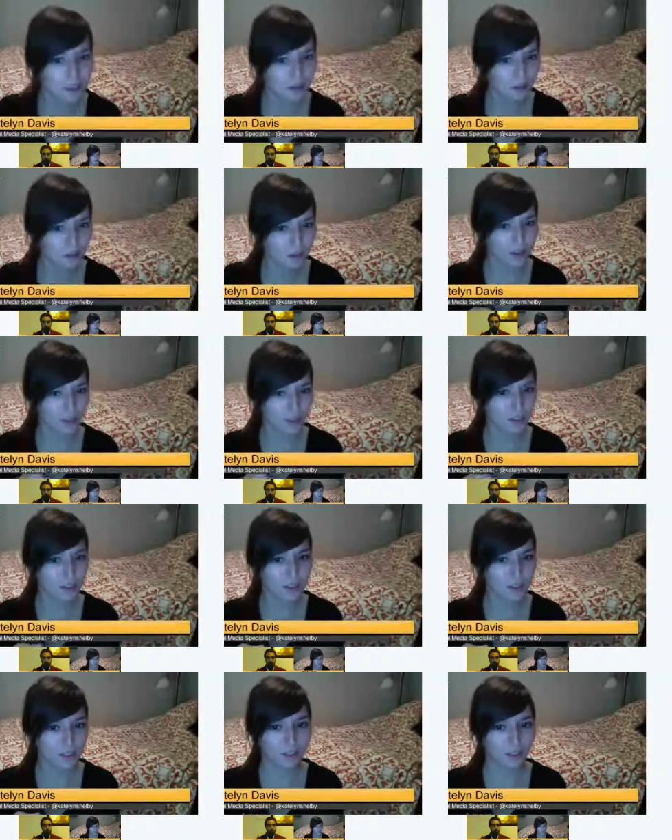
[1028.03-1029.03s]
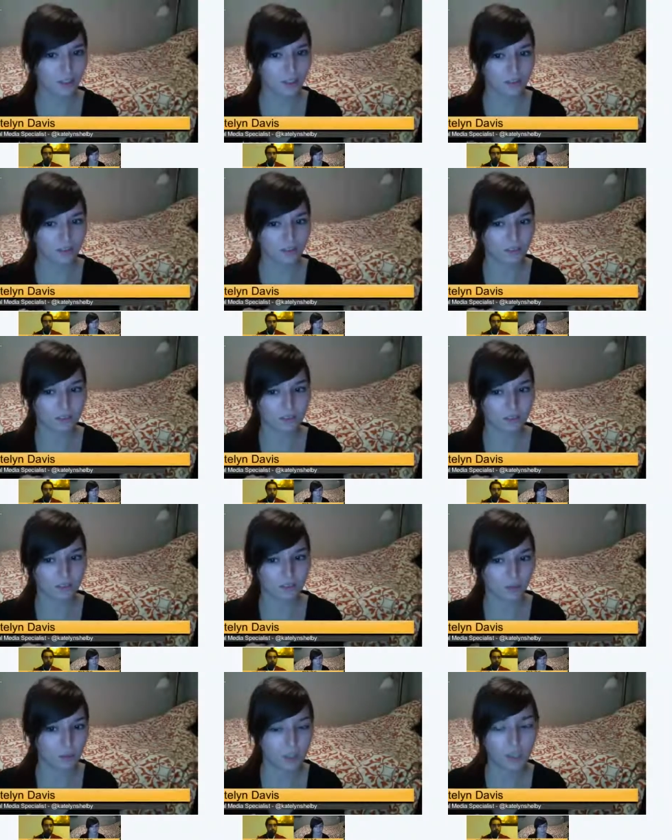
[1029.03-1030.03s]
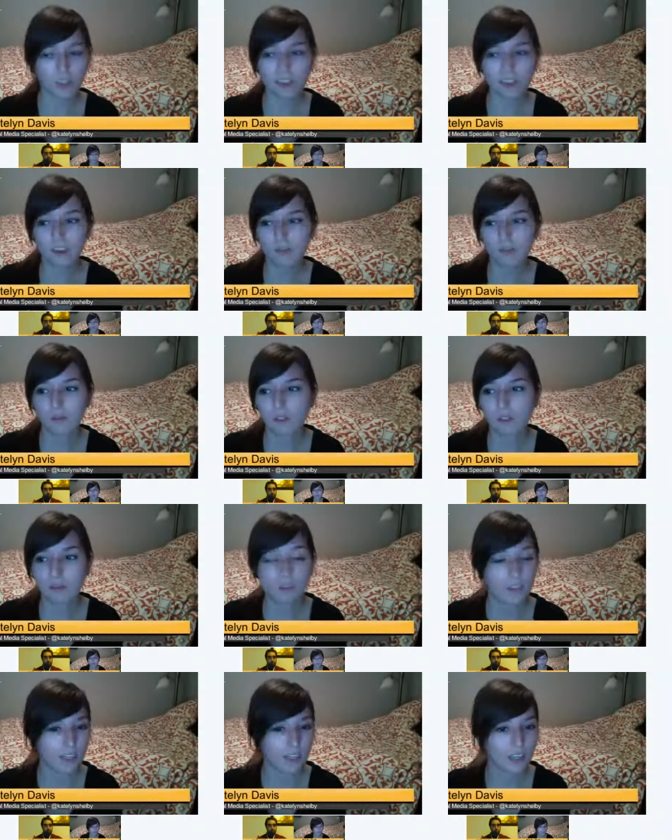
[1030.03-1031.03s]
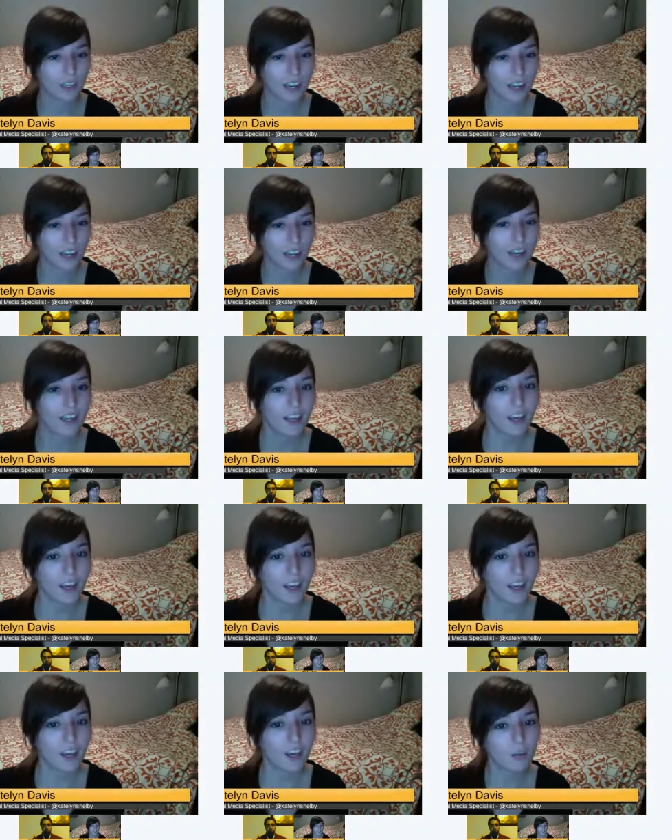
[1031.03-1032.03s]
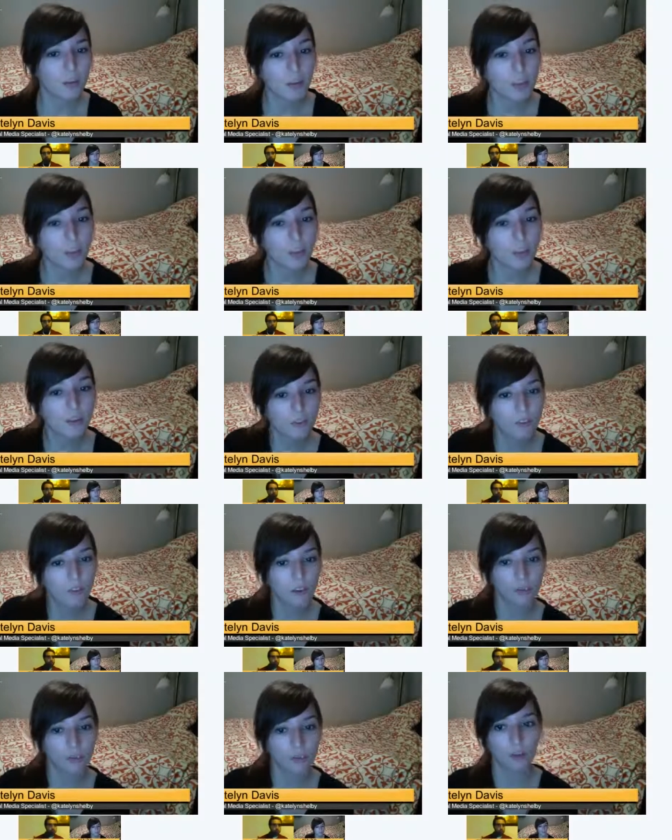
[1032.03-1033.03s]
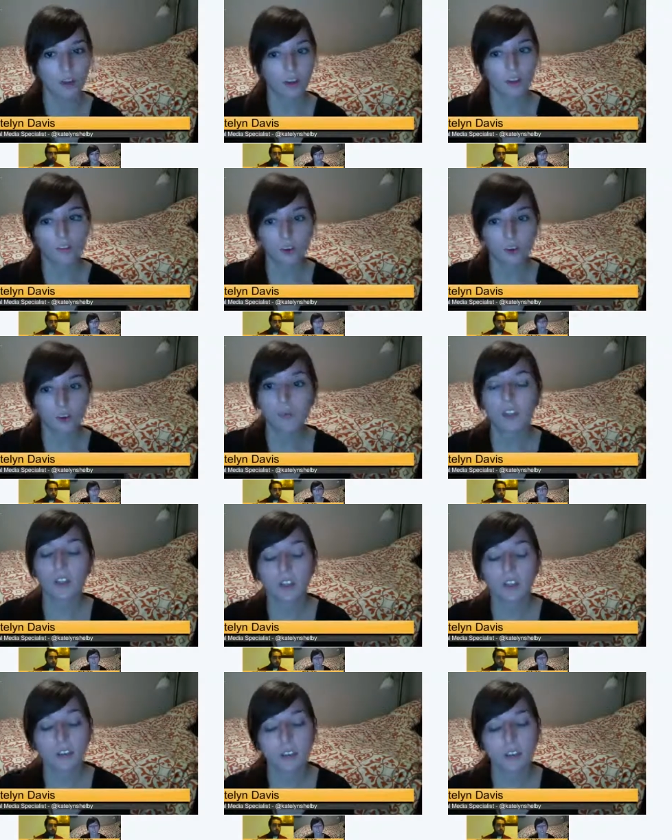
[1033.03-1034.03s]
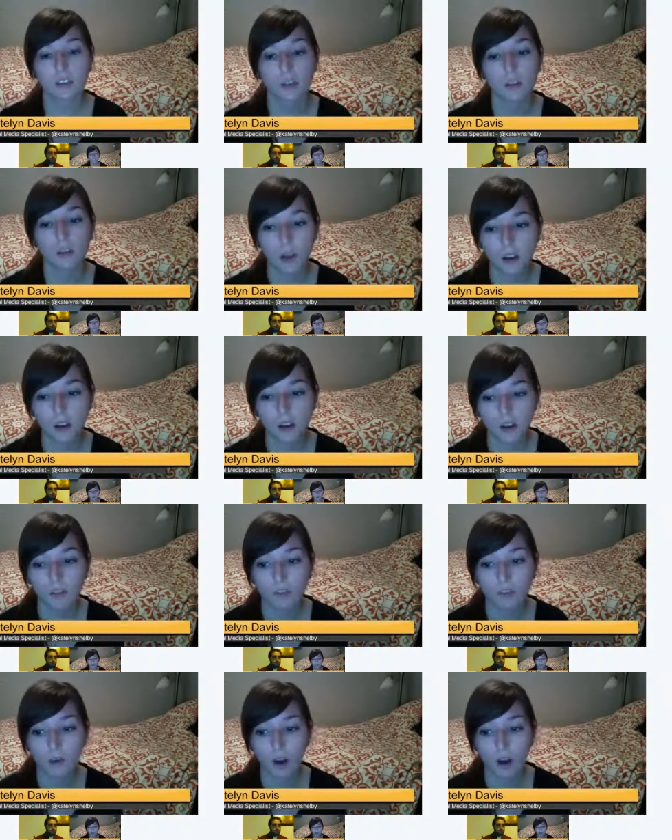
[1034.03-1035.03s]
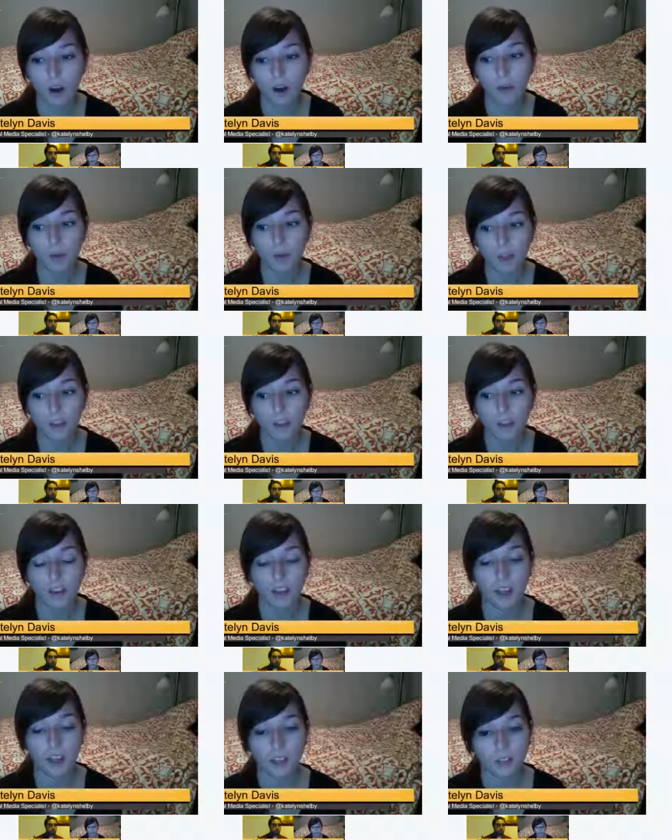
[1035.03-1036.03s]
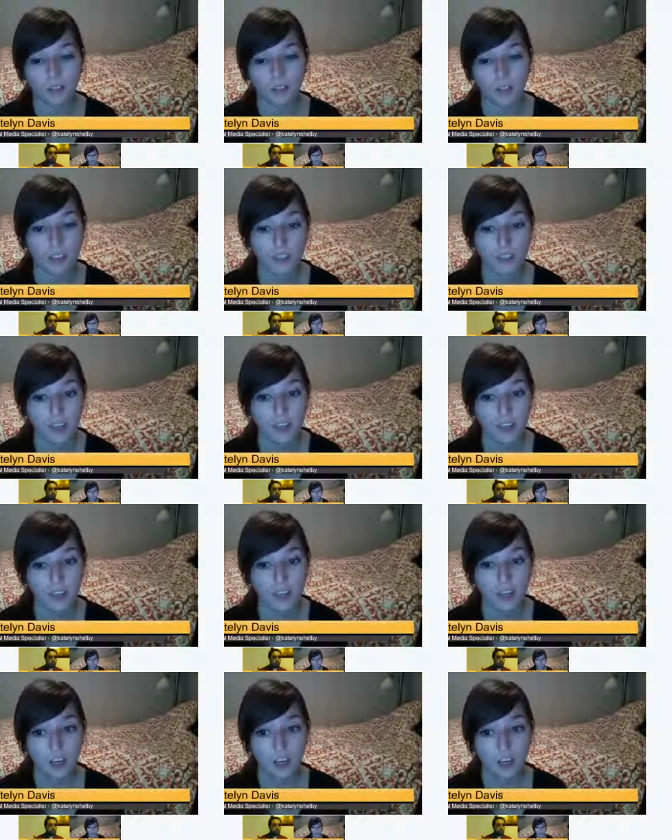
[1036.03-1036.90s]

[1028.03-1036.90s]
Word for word: whole thing is just really confusing and and it really if you're if you're really concerned about it and if you are making a lot of content